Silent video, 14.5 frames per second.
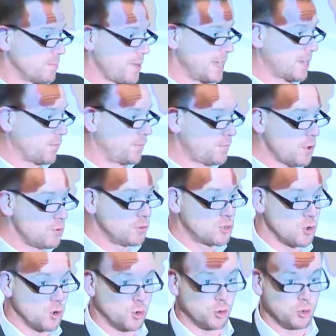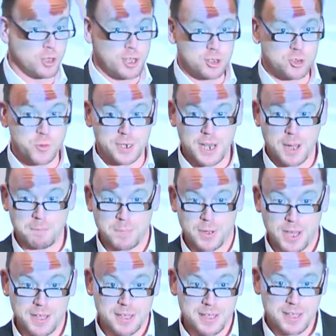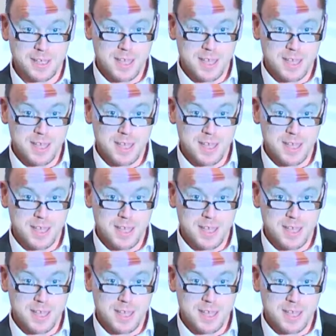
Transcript: to make a phone call to a number,